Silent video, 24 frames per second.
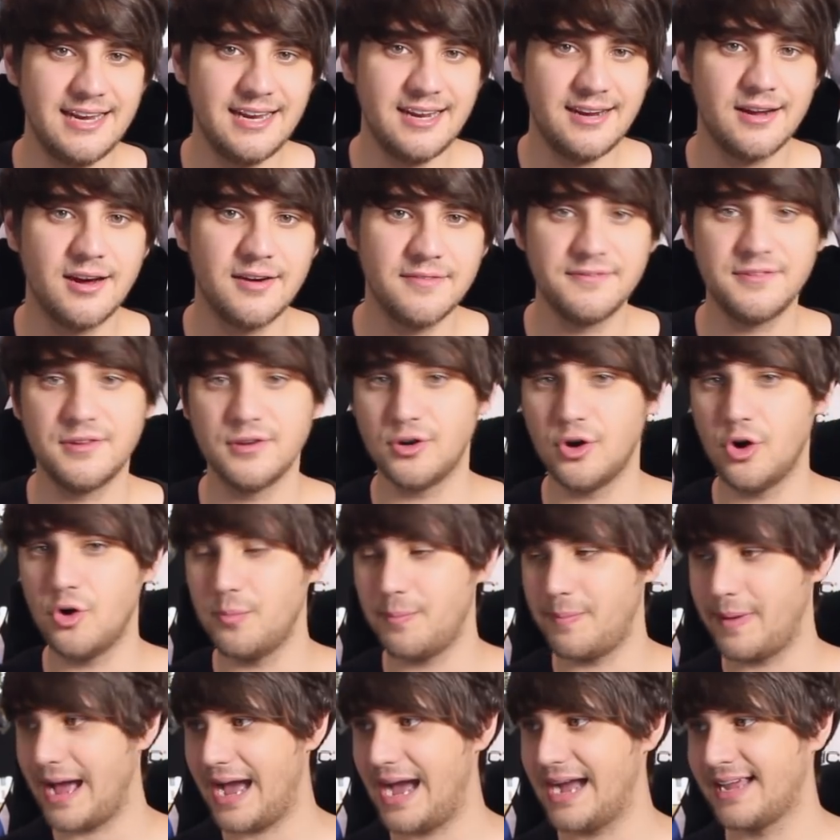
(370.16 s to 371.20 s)
enough to go
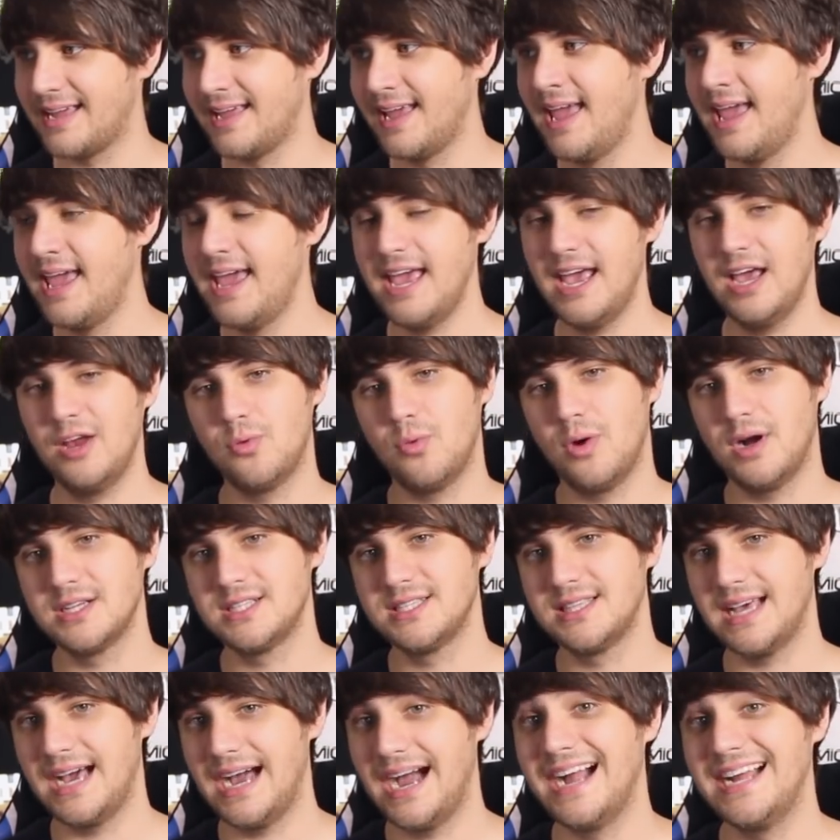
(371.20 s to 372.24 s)
back and
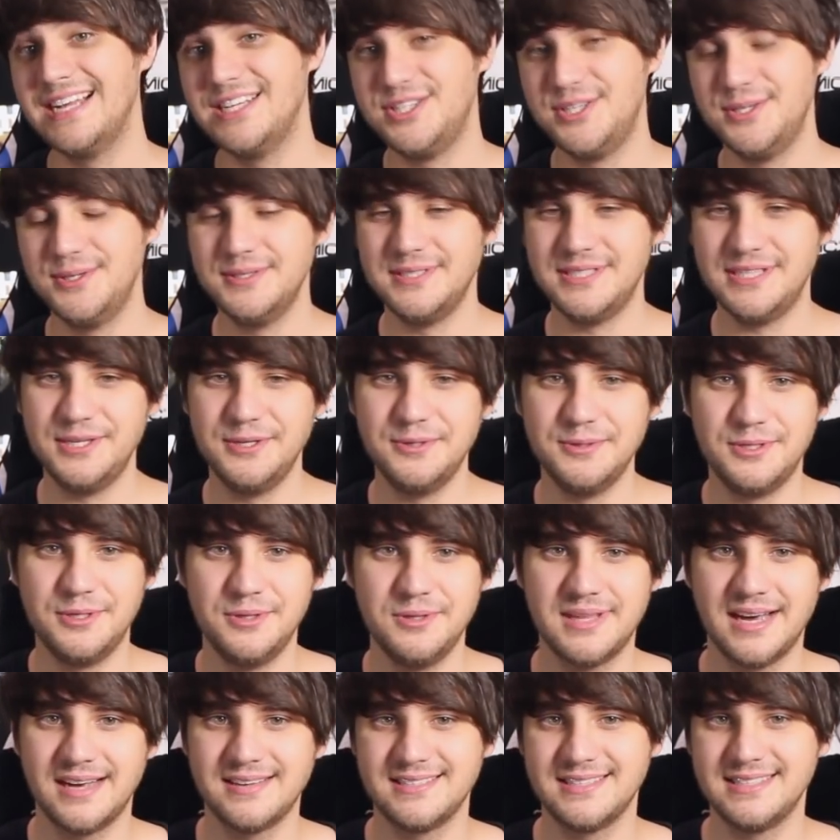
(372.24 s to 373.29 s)
watch the I Choose You
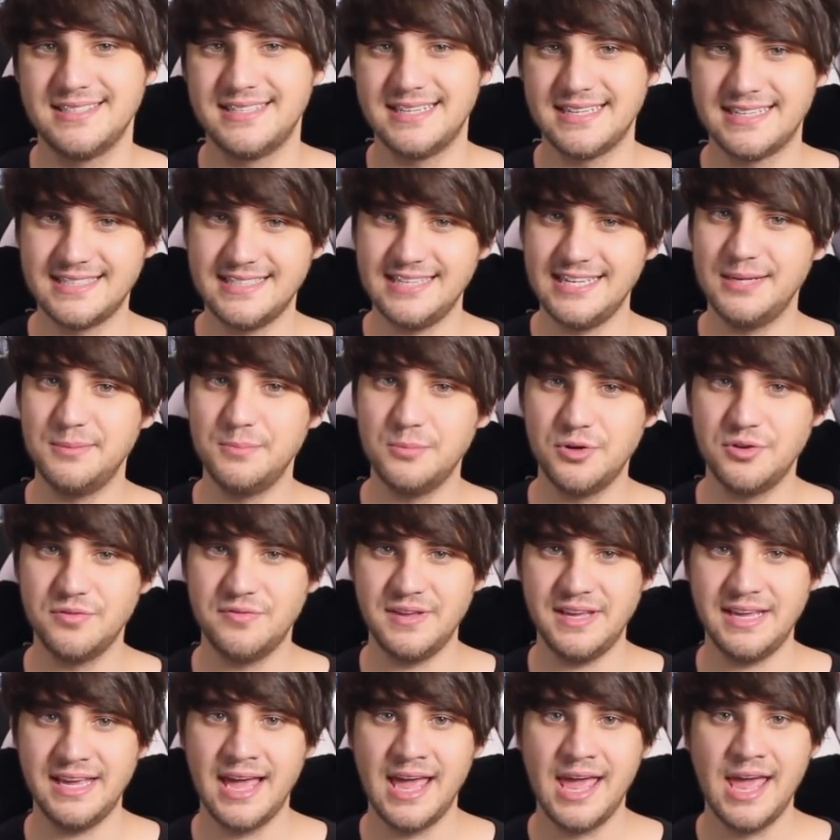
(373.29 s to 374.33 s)
2016
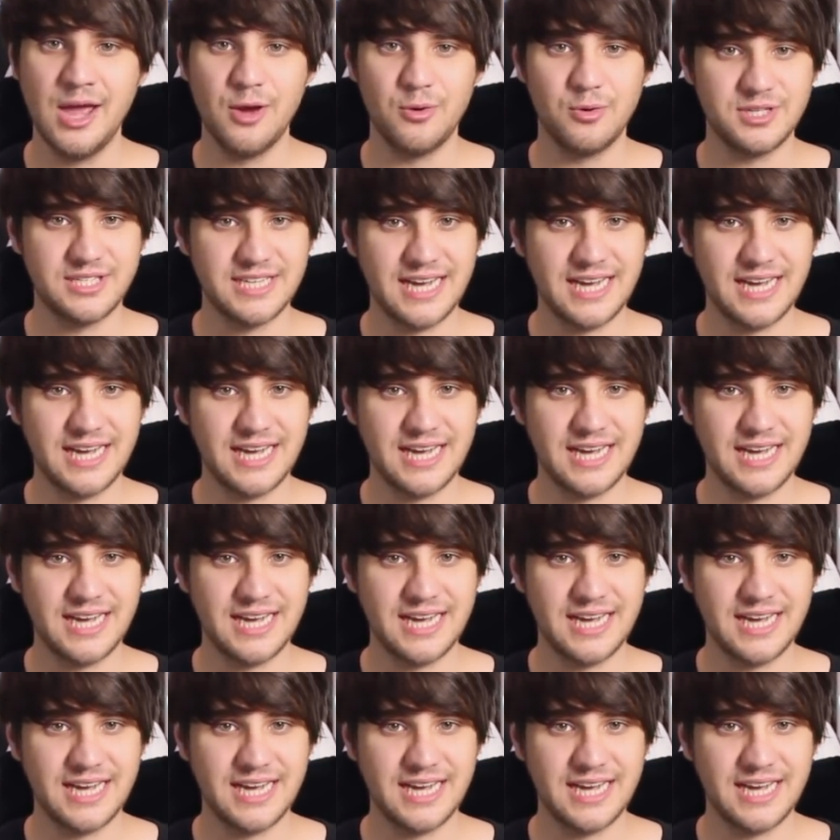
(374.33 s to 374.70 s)
movie, which